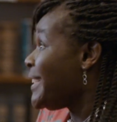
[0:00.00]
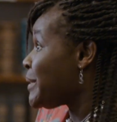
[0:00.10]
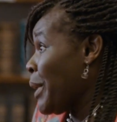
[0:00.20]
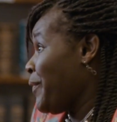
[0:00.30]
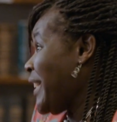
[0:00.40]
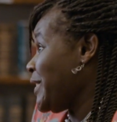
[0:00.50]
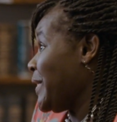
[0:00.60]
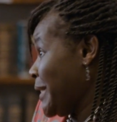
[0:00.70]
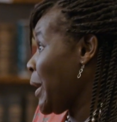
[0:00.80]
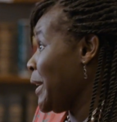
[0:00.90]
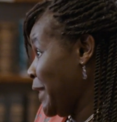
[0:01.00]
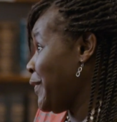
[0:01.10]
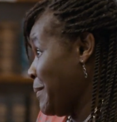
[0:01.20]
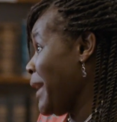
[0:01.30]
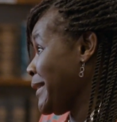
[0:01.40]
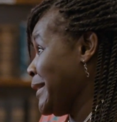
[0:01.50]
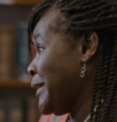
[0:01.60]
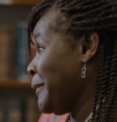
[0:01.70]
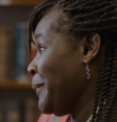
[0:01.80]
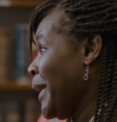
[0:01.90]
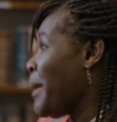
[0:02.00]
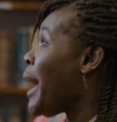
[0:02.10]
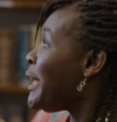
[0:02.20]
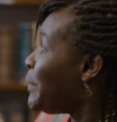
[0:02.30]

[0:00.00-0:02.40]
is effectively the scientific method, uh, and